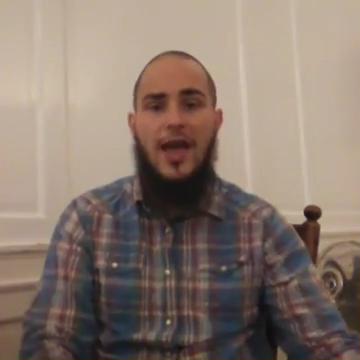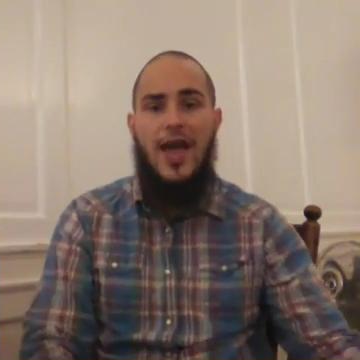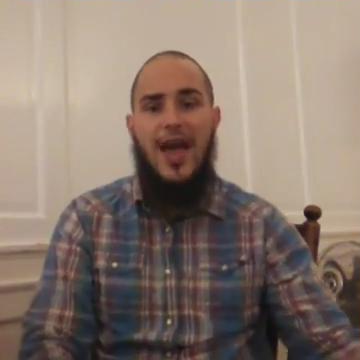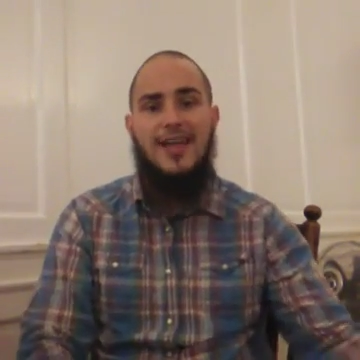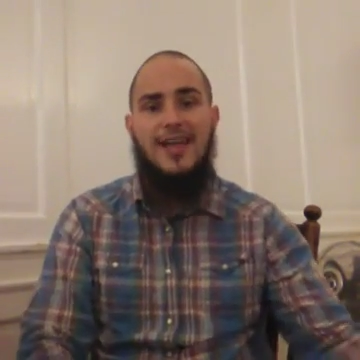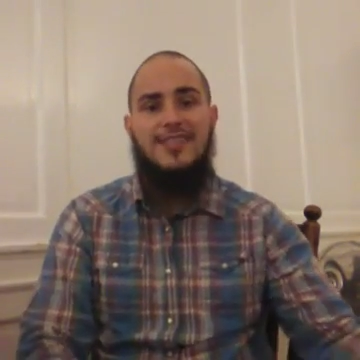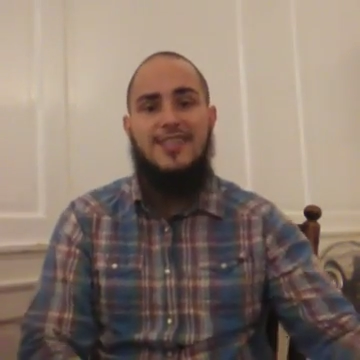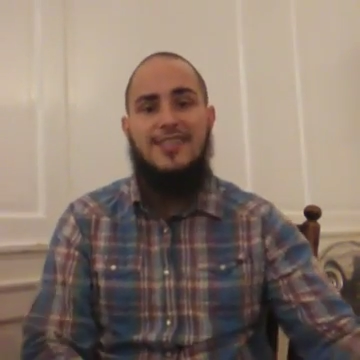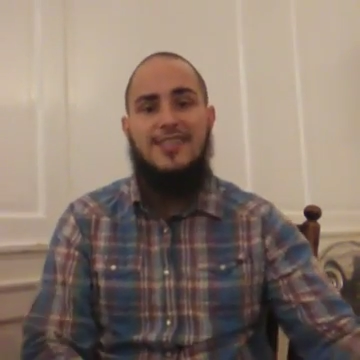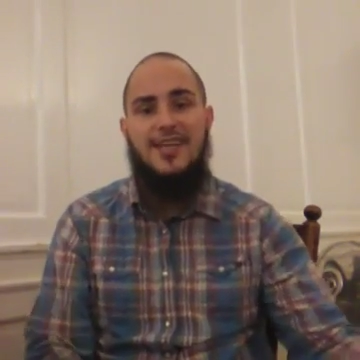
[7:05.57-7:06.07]

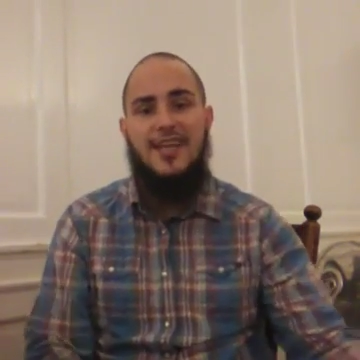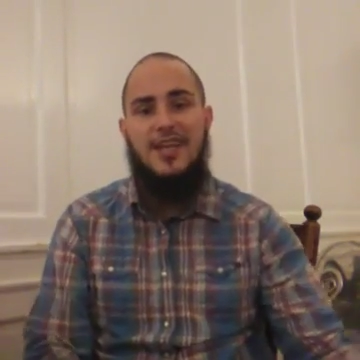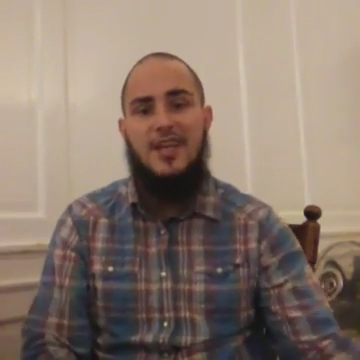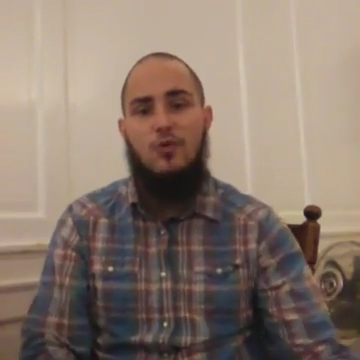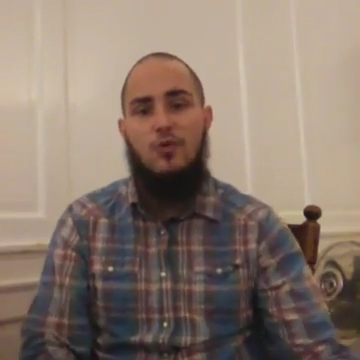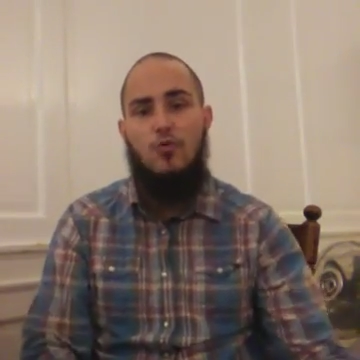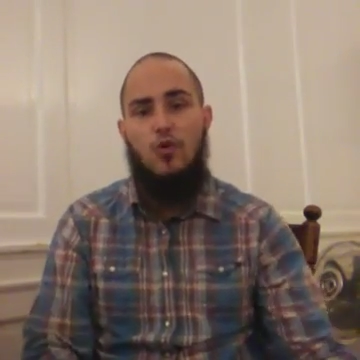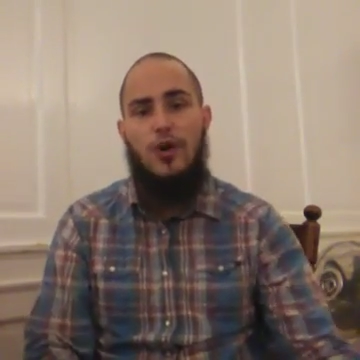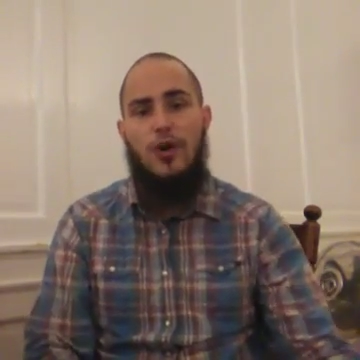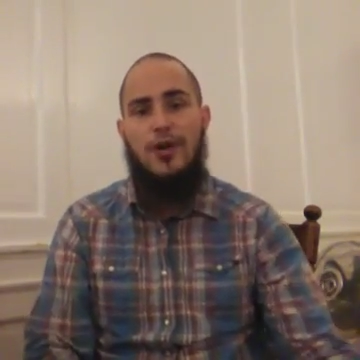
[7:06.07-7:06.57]
as he said
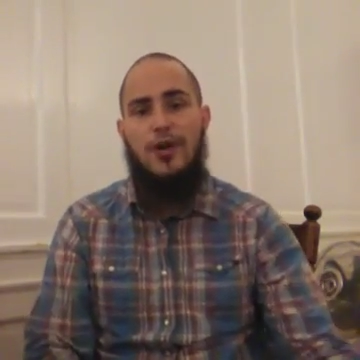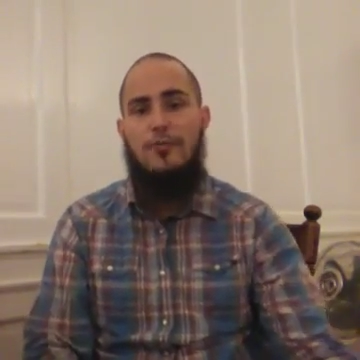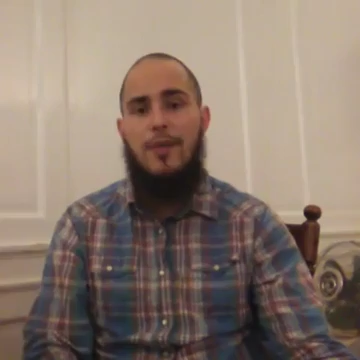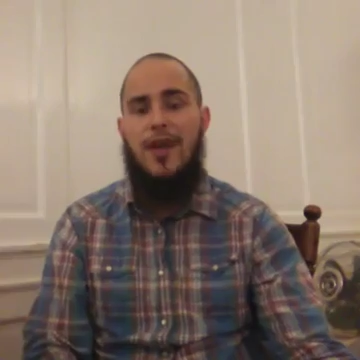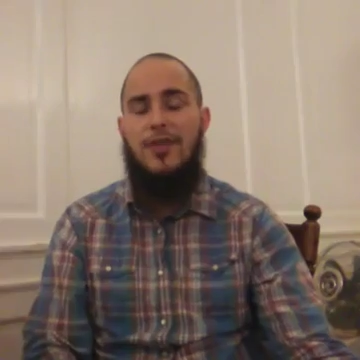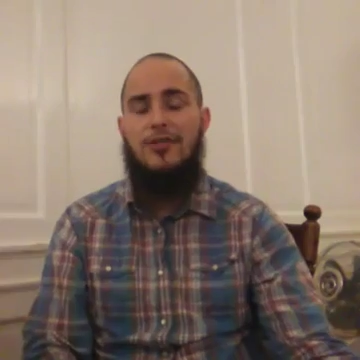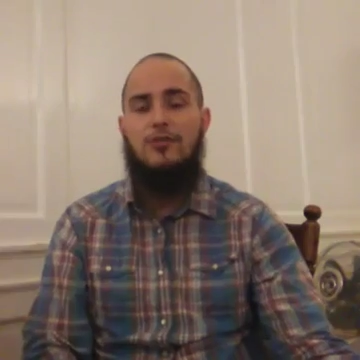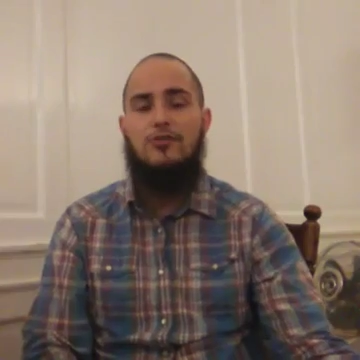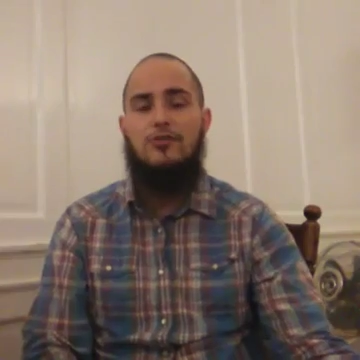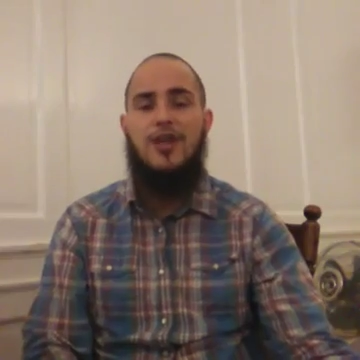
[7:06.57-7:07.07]
he would in
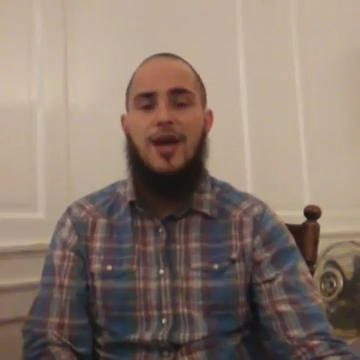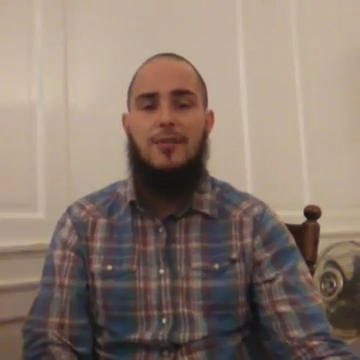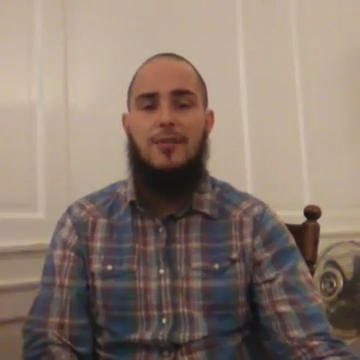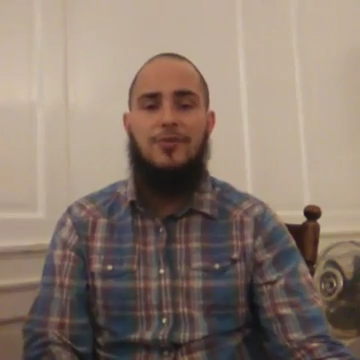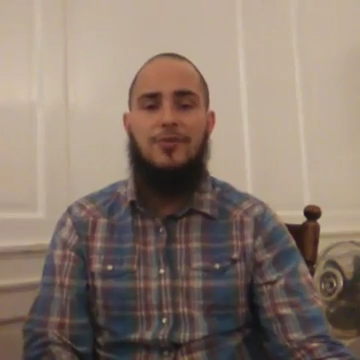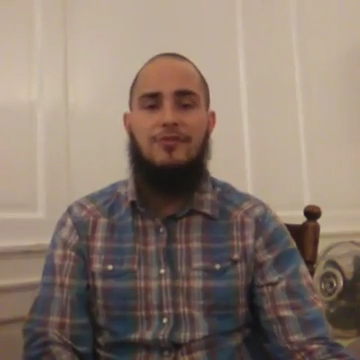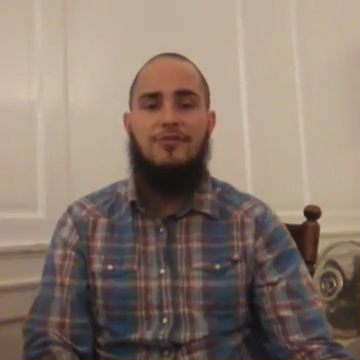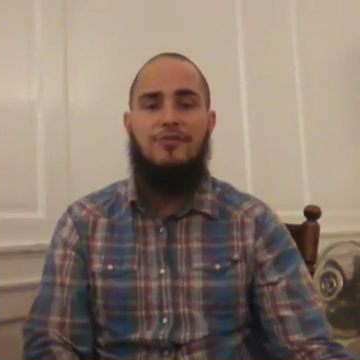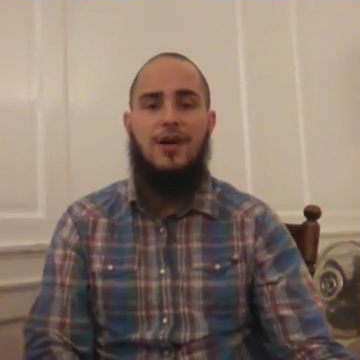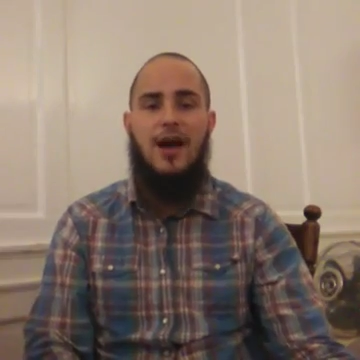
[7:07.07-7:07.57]
Matthew
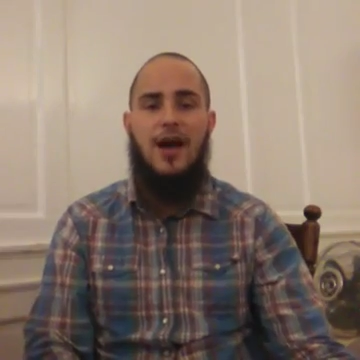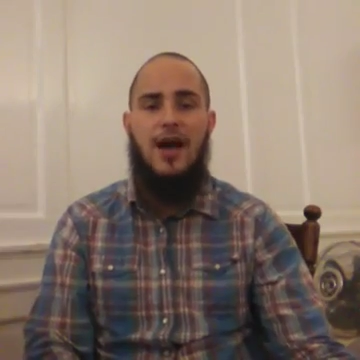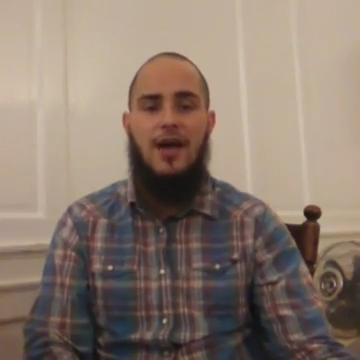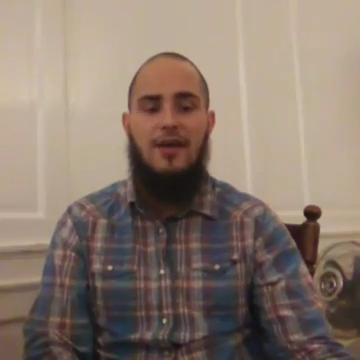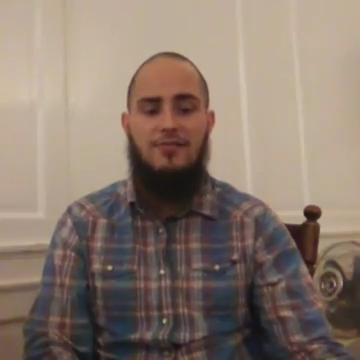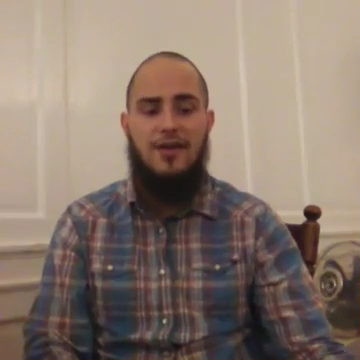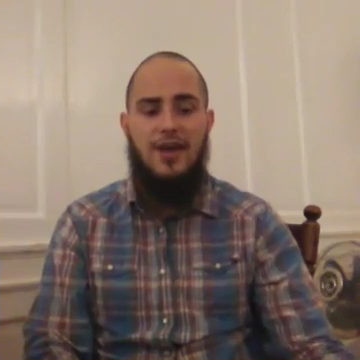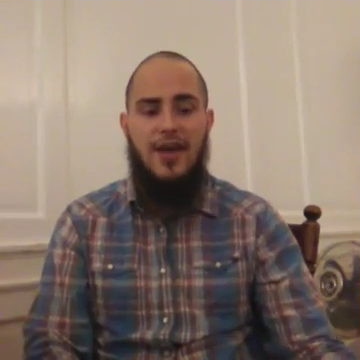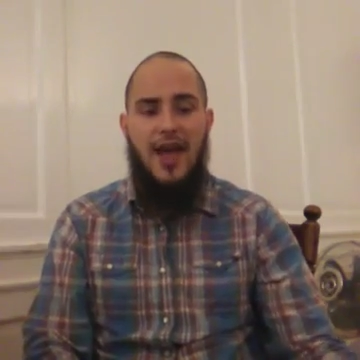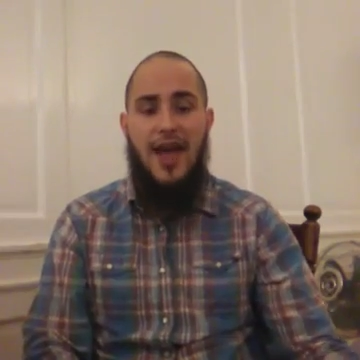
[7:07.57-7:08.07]
chapter
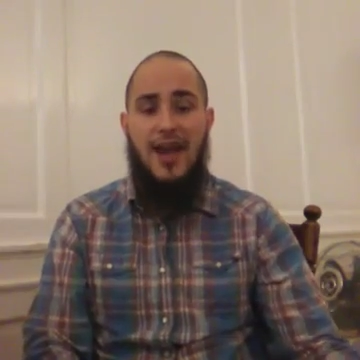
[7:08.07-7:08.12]
5.